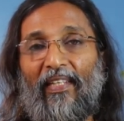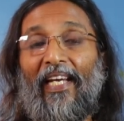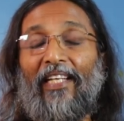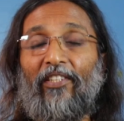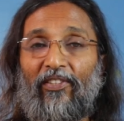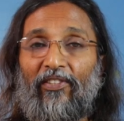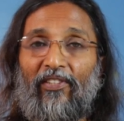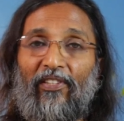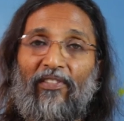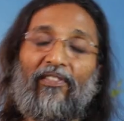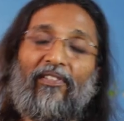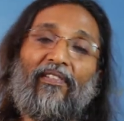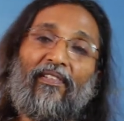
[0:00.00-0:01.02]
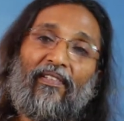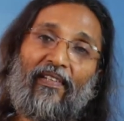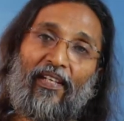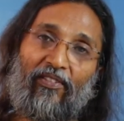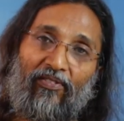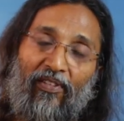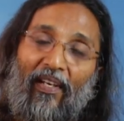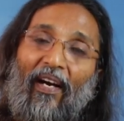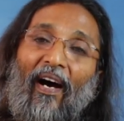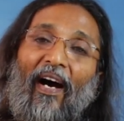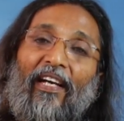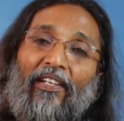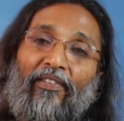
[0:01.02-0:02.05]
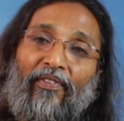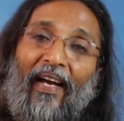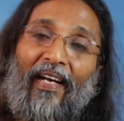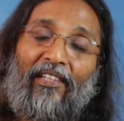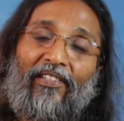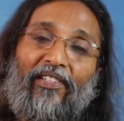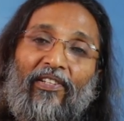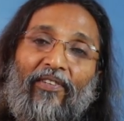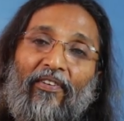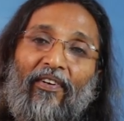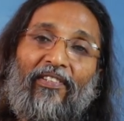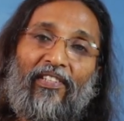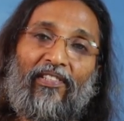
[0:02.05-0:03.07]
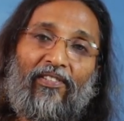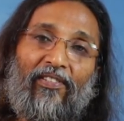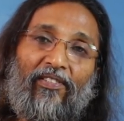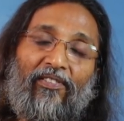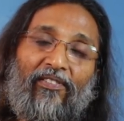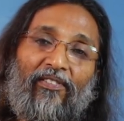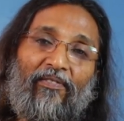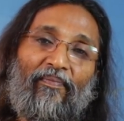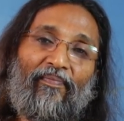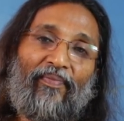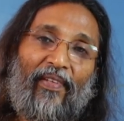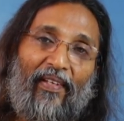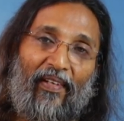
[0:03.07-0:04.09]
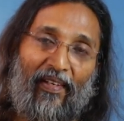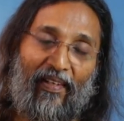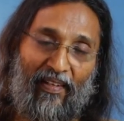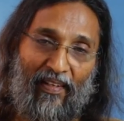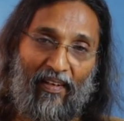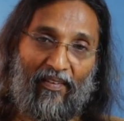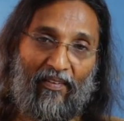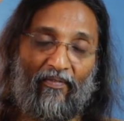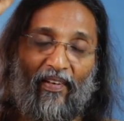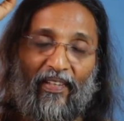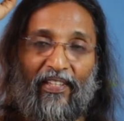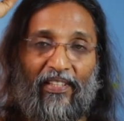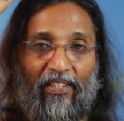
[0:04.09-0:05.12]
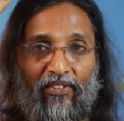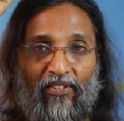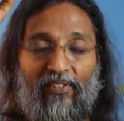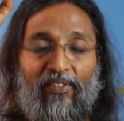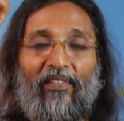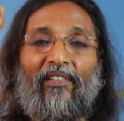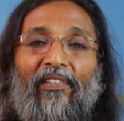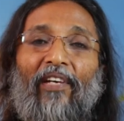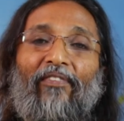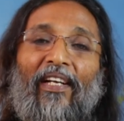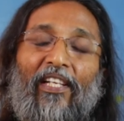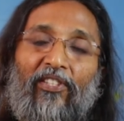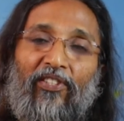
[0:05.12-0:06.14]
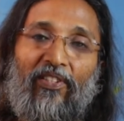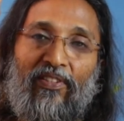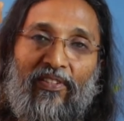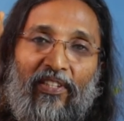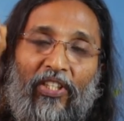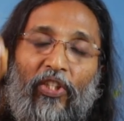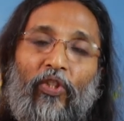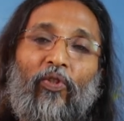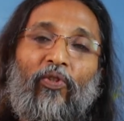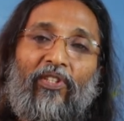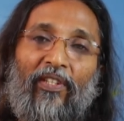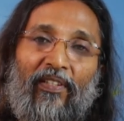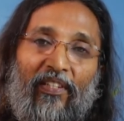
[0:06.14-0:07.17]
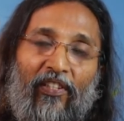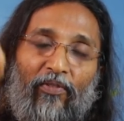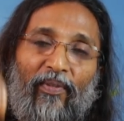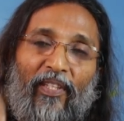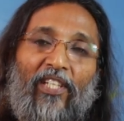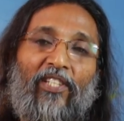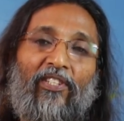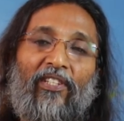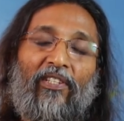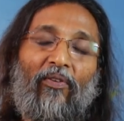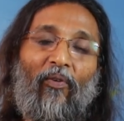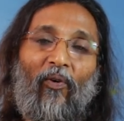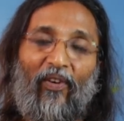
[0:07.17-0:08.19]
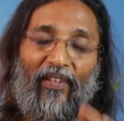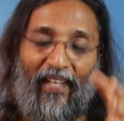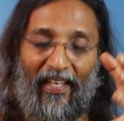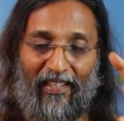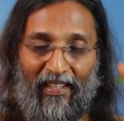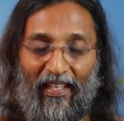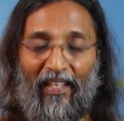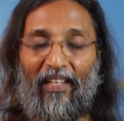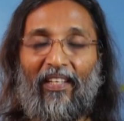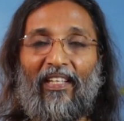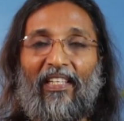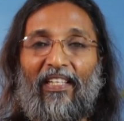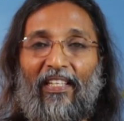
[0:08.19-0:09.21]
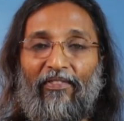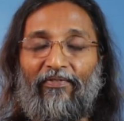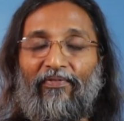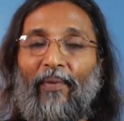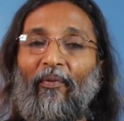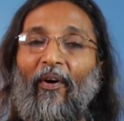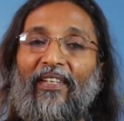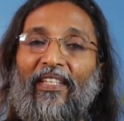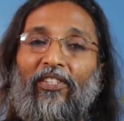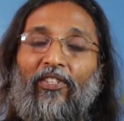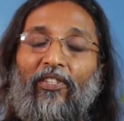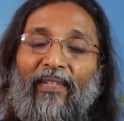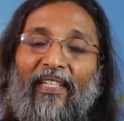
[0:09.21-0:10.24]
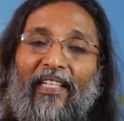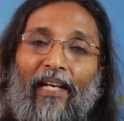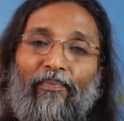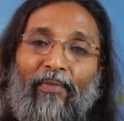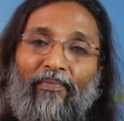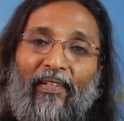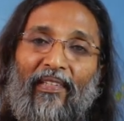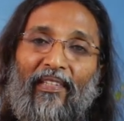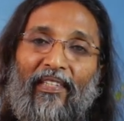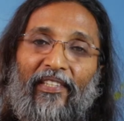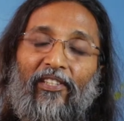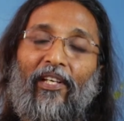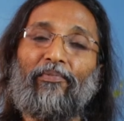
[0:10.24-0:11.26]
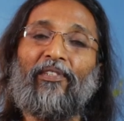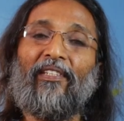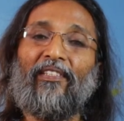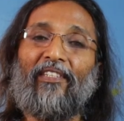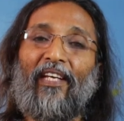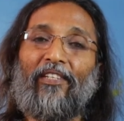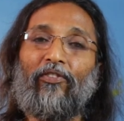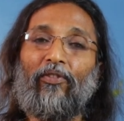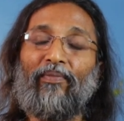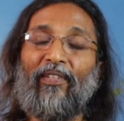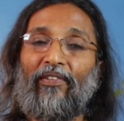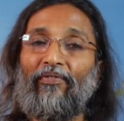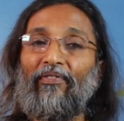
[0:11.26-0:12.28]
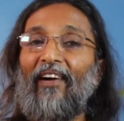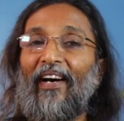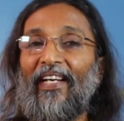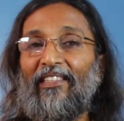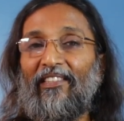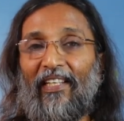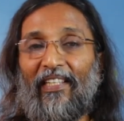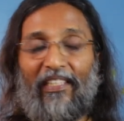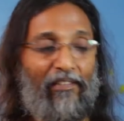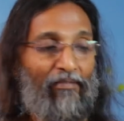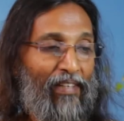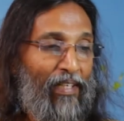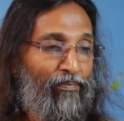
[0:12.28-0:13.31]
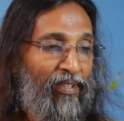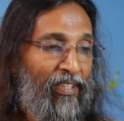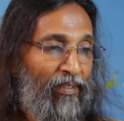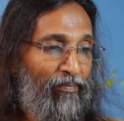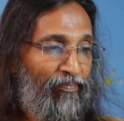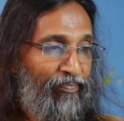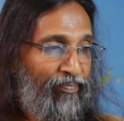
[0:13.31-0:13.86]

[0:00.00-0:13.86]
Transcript: Agencies, that is, higher faculties of consciousness. Whether it is revelation, intuition, inspiration, all that, if the body is to be capable, its substance has to be refined and developed.